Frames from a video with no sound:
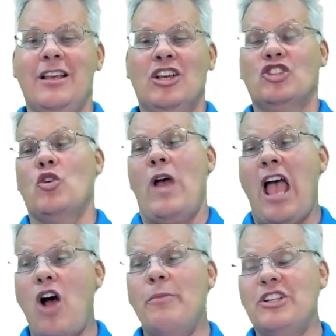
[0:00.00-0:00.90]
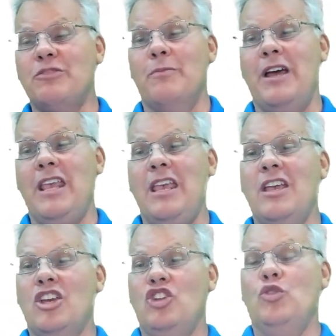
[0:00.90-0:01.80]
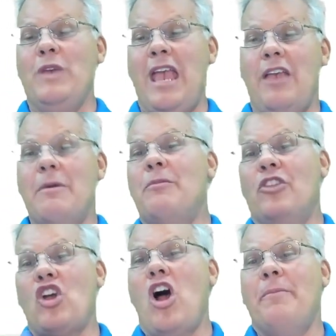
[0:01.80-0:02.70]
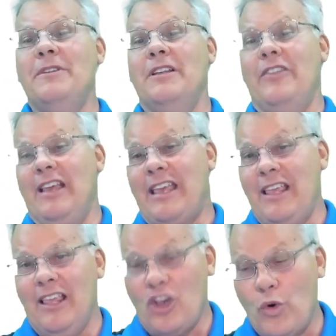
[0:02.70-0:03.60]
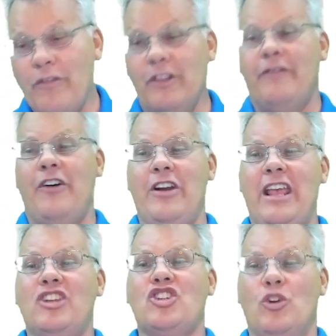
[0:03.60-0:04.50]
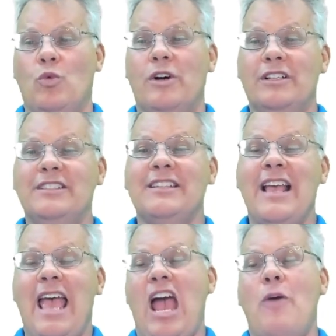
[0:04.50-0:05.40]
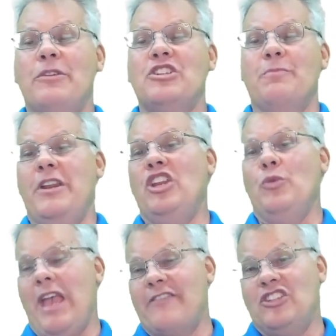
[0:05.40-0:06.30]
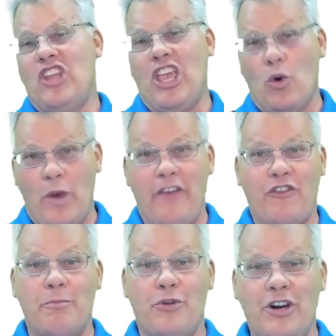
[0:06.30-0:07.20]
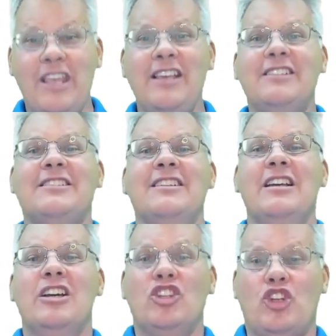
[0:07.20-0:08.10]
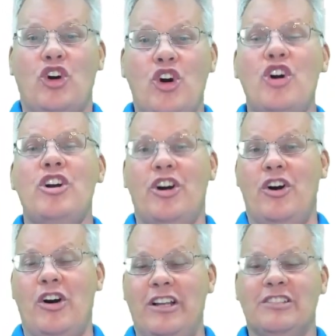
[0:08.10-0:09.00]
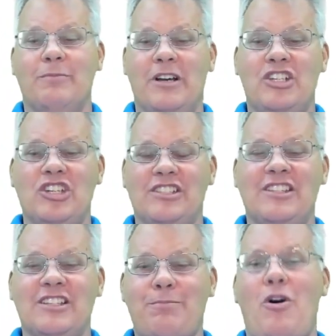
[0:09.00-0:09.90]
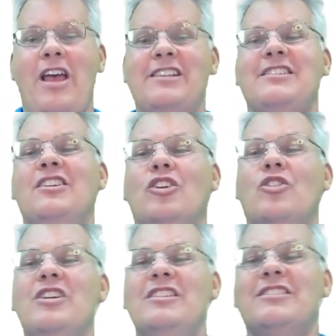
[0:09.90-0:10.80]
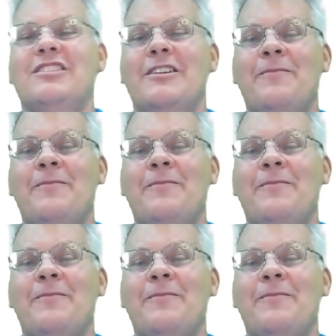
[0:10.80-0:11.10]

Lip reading: So how much money do we, remember the equivalent variation was how much money do we have to take away from Bernice to hurt her as much as this price increase?